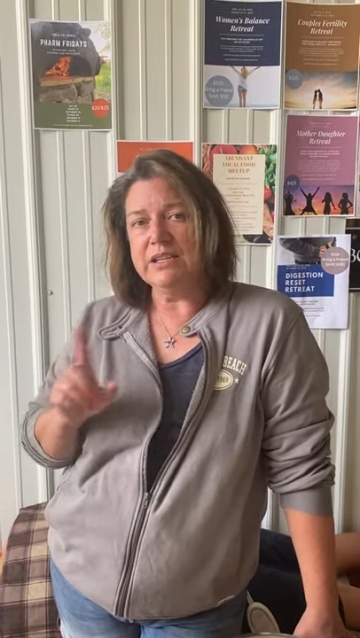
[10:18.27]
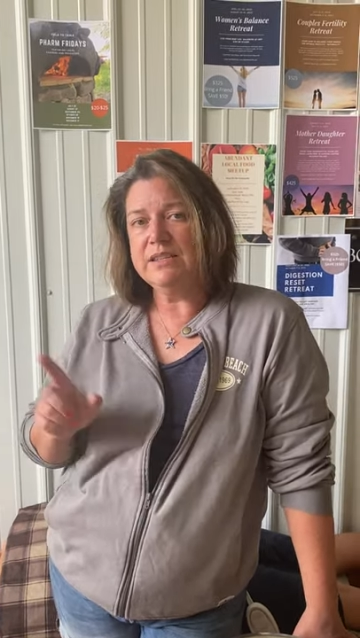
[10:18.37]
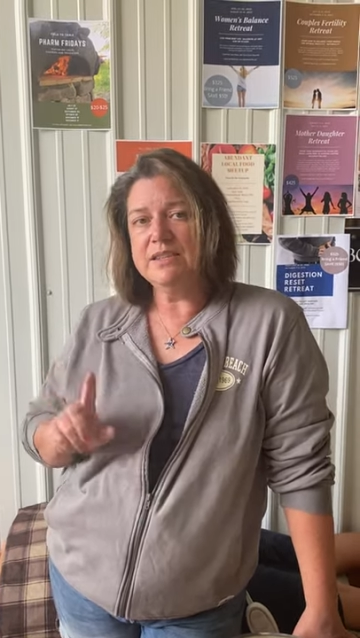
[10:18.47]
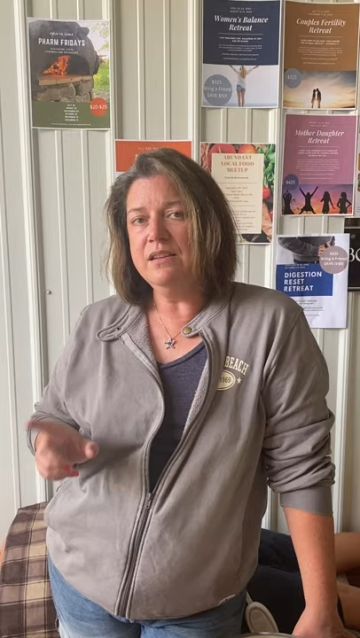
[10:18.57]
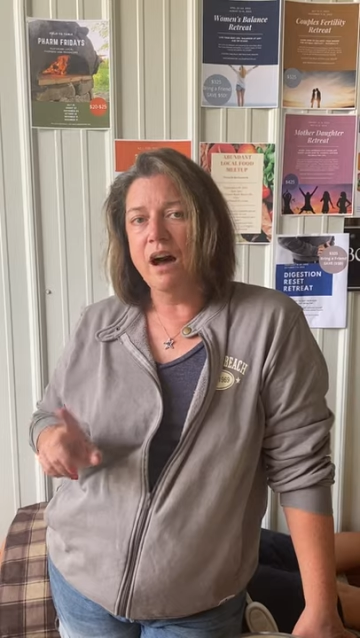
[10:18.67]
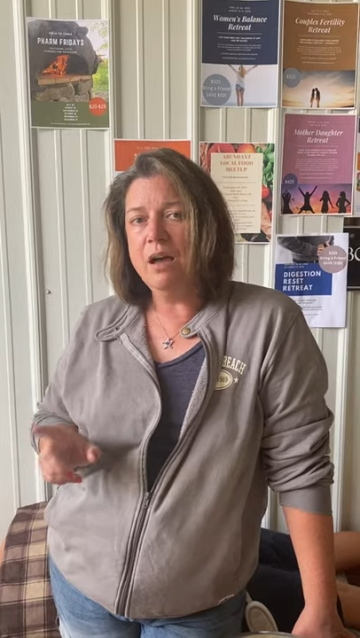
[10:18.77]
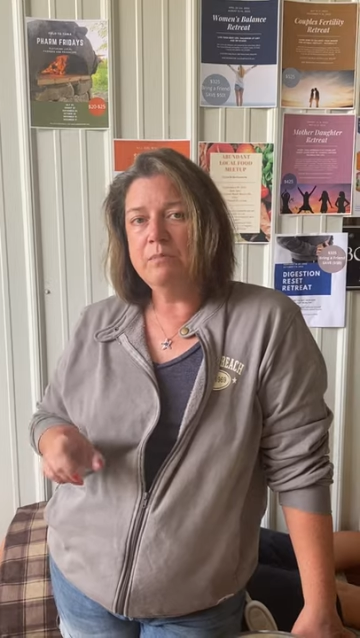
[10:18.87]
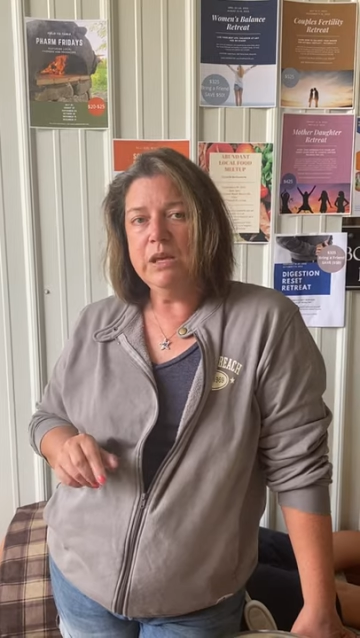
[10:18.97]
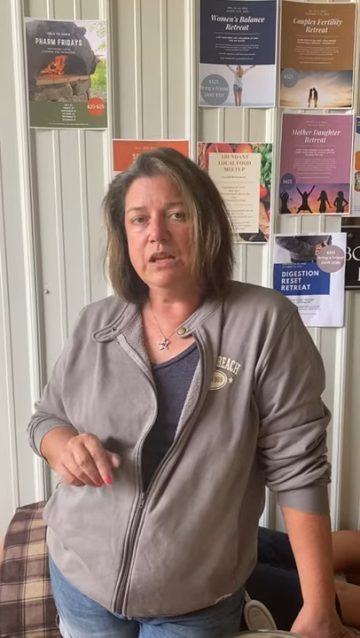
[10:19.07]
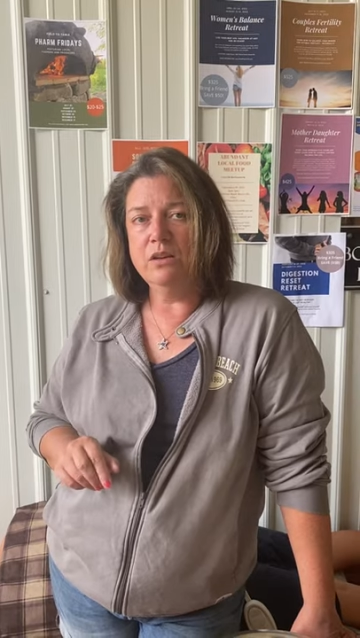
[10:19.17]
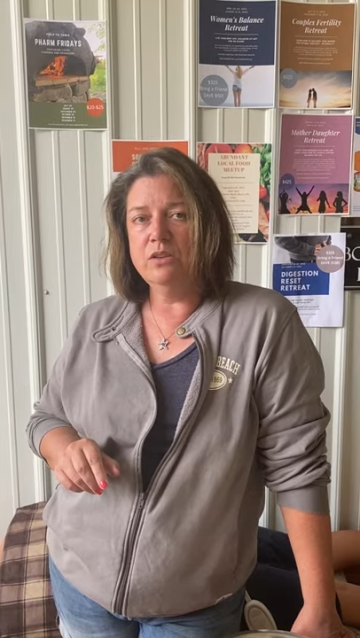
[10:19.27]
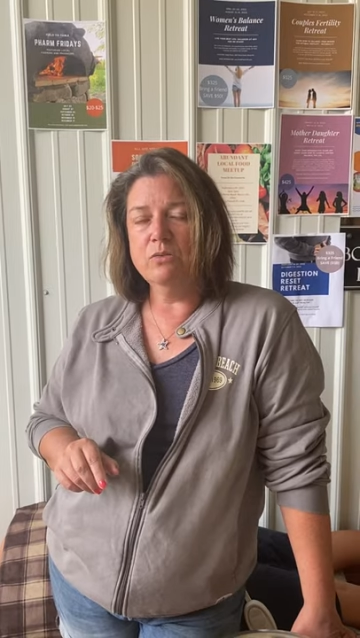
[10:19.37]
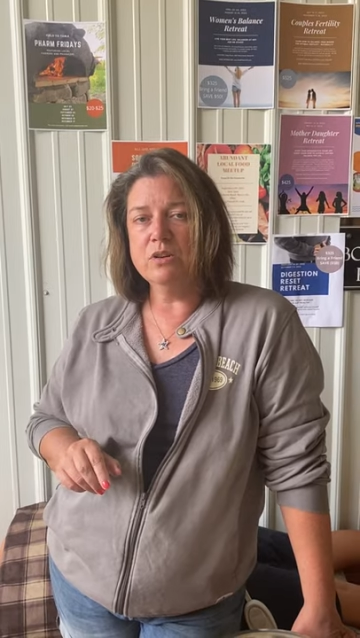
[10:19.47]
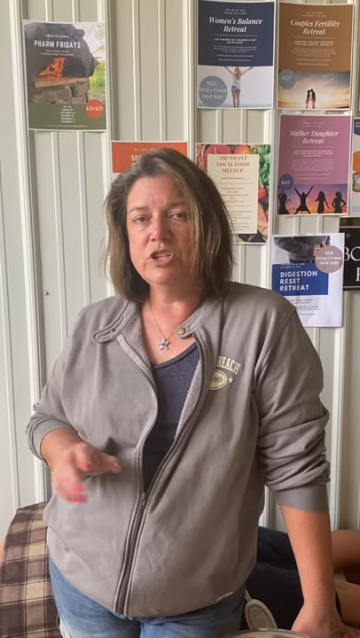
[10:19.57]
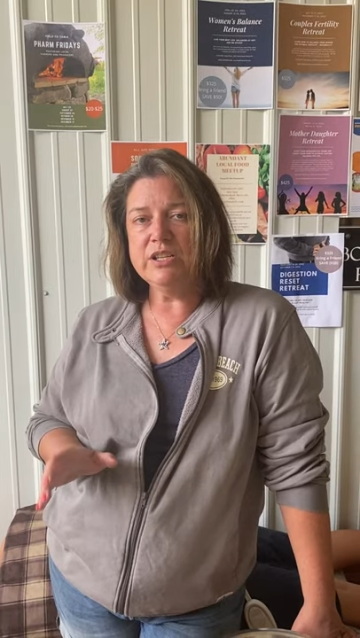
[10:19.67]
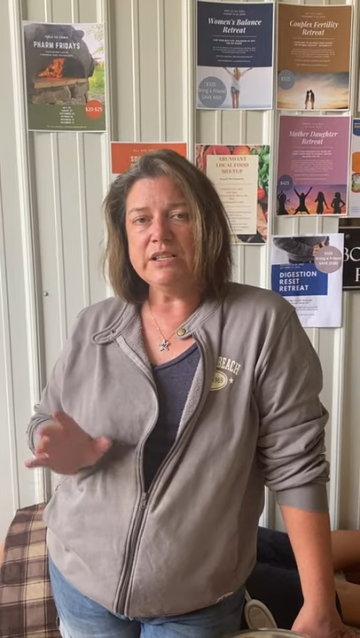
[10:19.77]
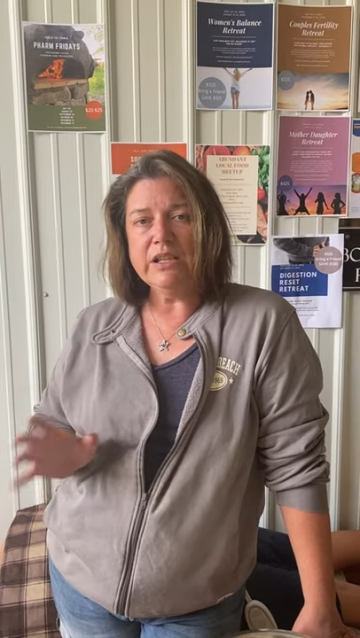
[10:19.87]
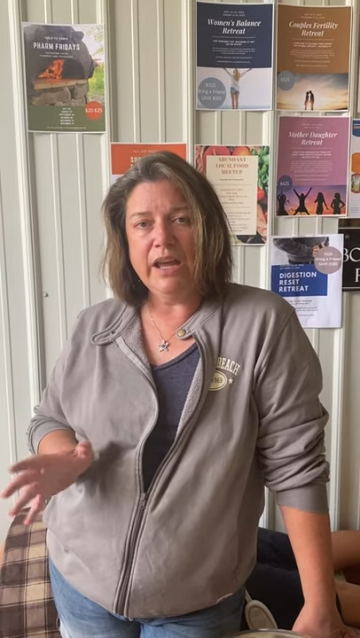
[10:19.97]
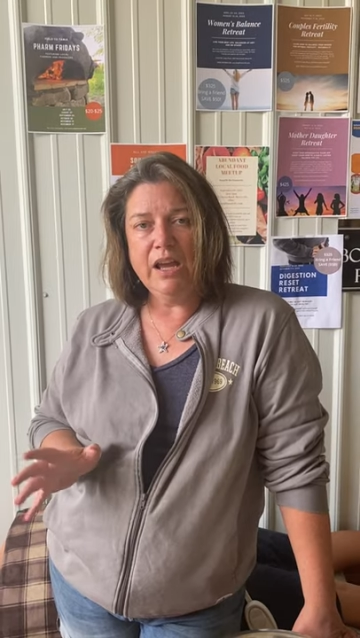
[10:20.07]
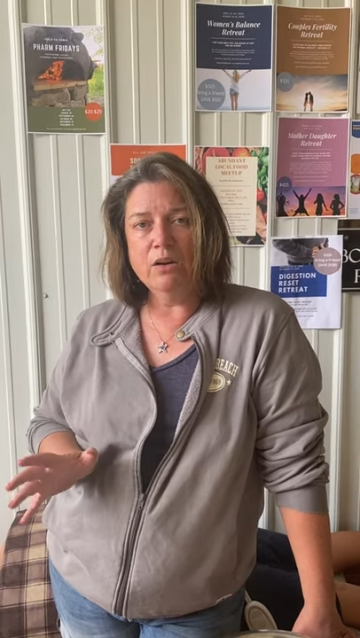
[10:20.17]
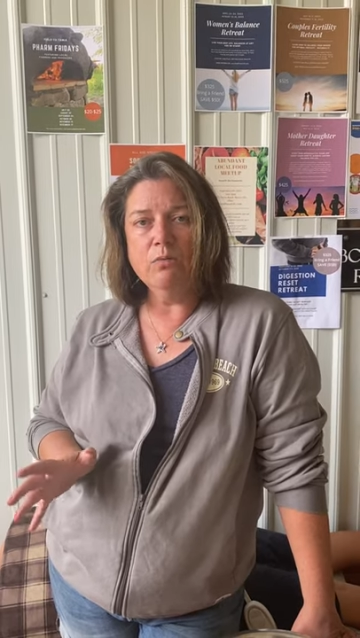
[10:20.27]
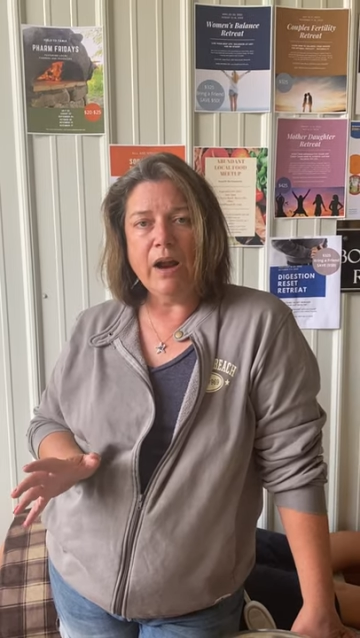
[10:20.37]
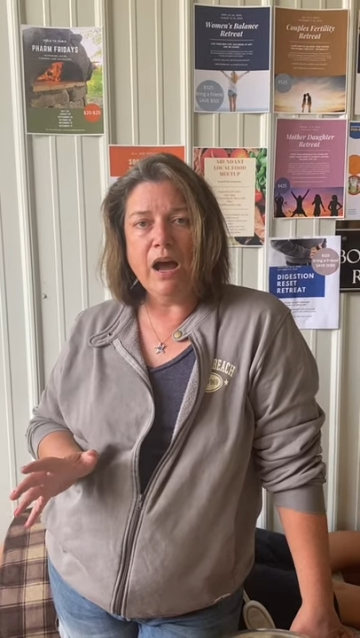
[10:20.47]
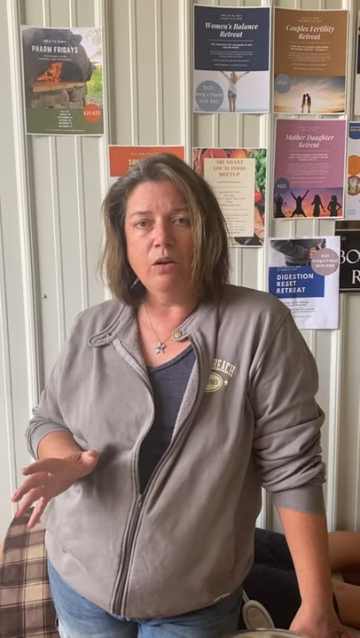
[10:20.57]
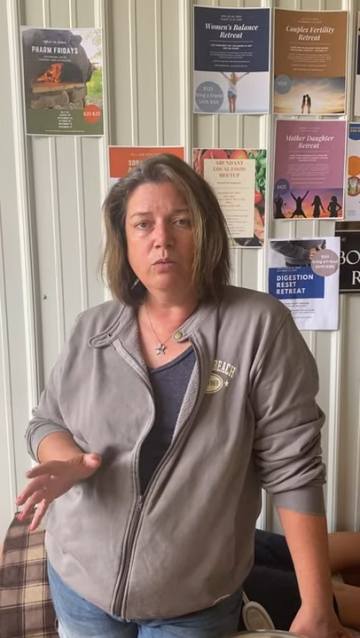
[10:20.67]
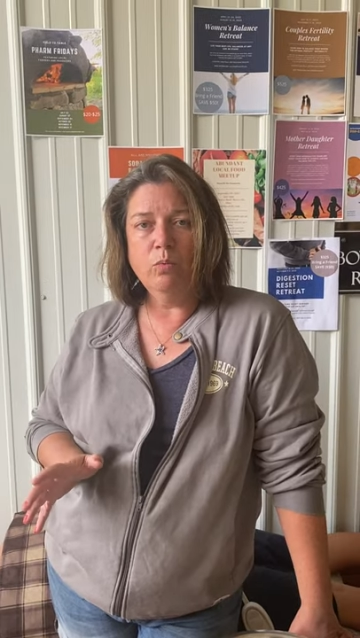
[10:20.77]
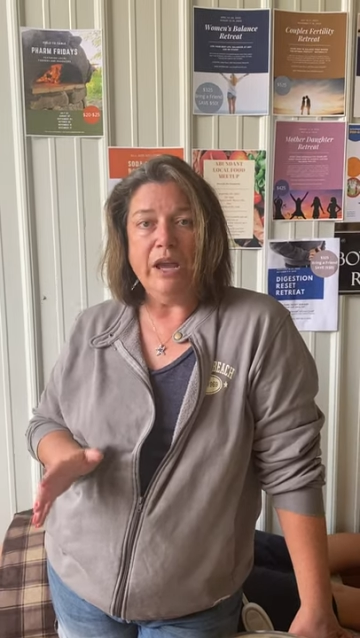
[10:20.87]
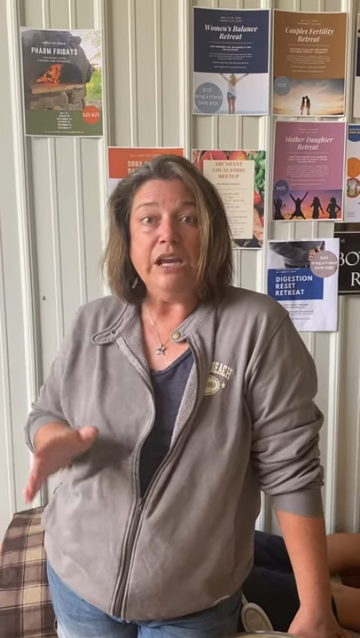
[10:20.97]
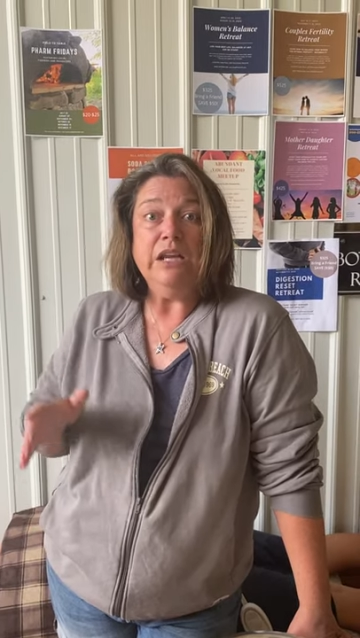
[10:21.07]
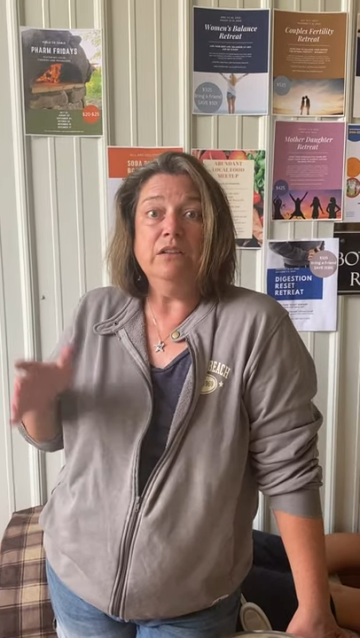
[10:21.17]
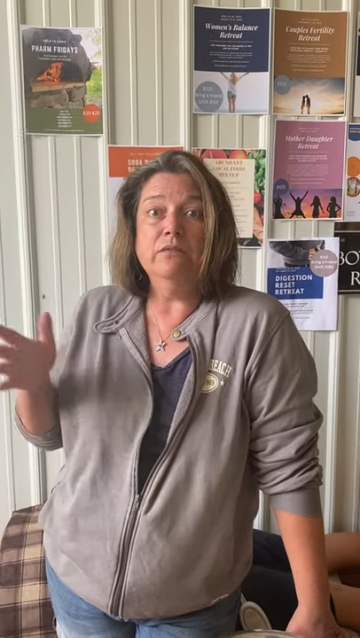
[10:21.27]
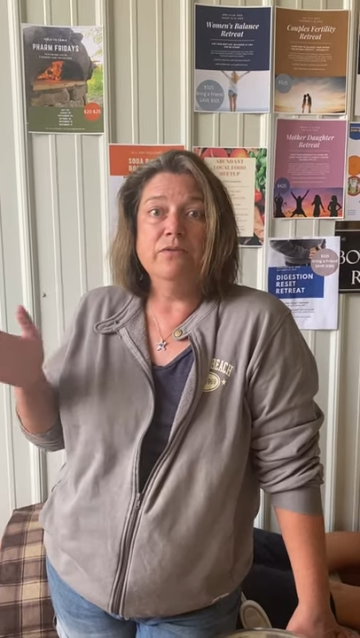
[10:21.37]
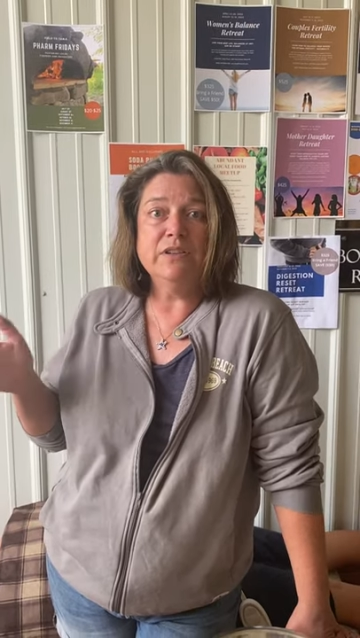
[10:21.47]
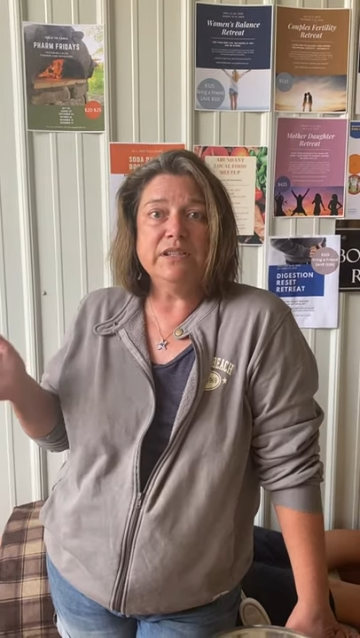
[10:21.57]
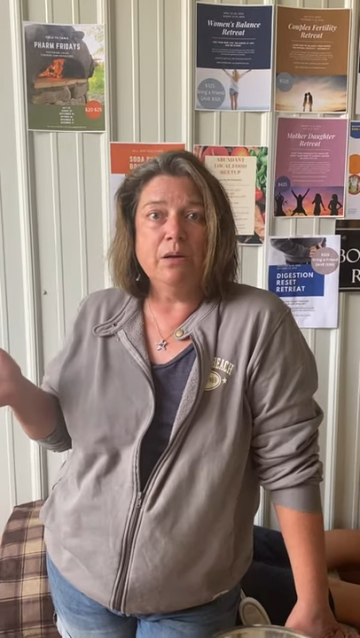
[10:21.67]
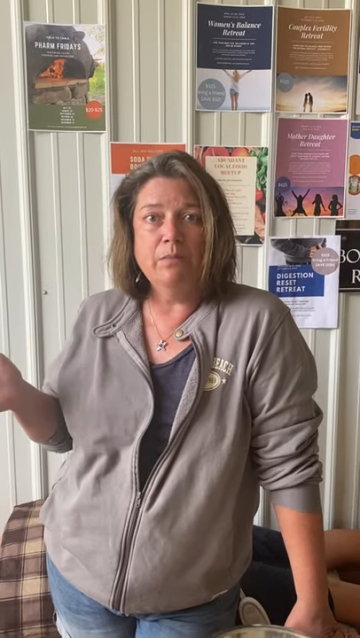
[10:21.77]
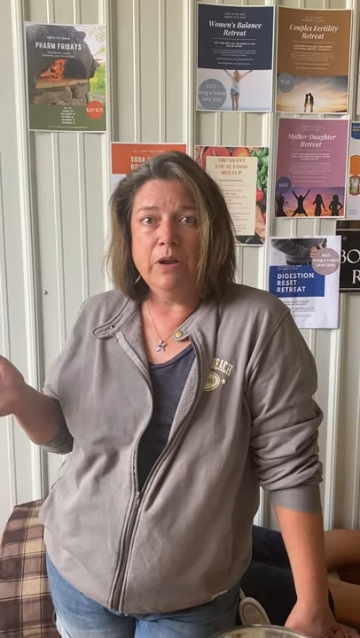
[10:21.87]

does not mean you're just laying around waiting for some